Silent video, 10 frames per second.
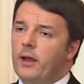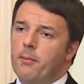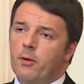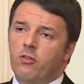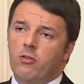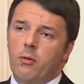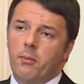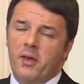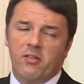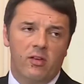don't think you can
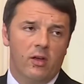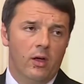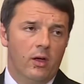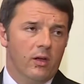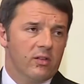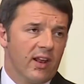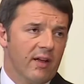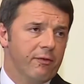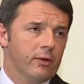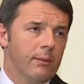just sell geopolitics
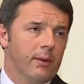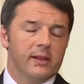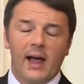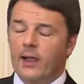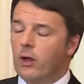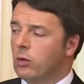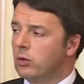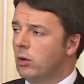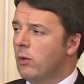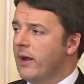as a service anymore,
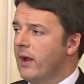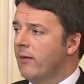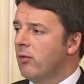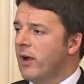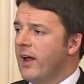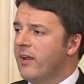because